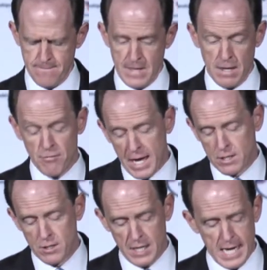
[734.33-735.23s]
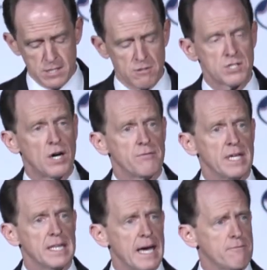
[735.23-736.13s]
In fact, you could ask yourself,
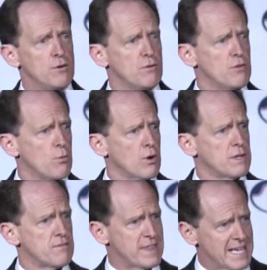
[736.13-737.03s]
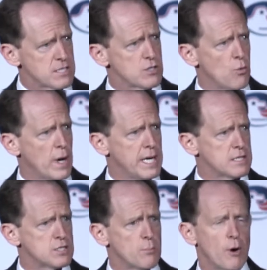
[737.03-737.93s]
in that view of the world, if that's the way
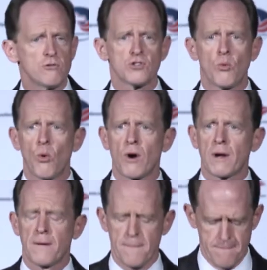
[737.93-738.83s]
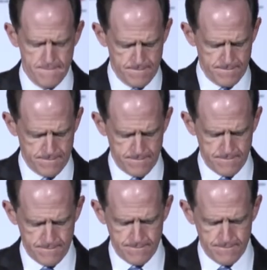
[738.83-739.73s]
it's supposed to work,
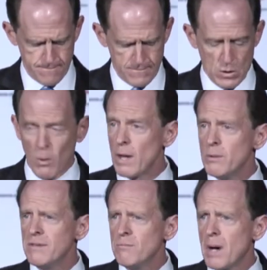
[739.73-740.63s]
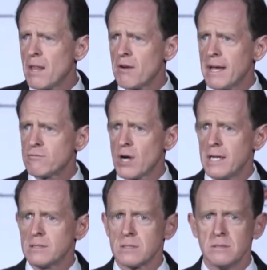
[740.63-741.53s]
why do we even bother to have
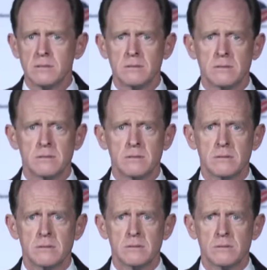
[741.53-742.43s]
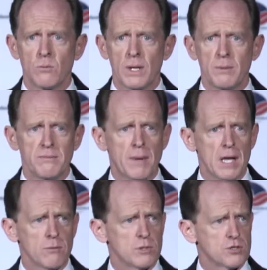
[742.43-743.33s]
trials? Why do we even
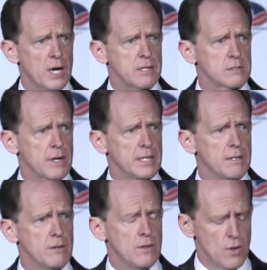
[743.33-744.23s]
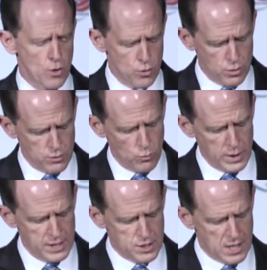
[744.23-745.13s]
bother with trials, right? Couldn't
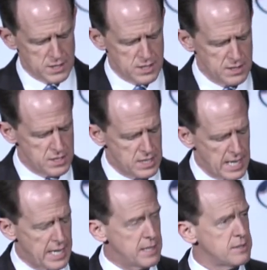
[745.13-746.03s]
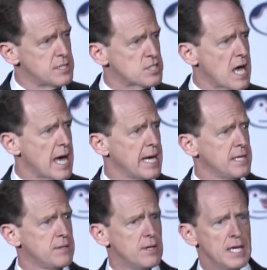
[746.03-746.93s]
we just instead
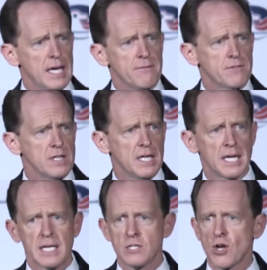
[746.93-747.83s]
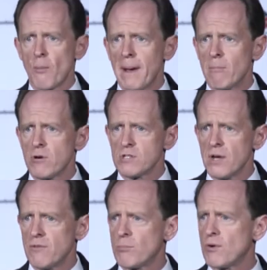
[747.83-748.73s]
decide if the litigants are members
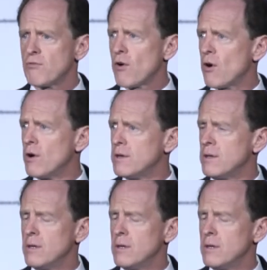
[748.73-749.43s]
of a preferred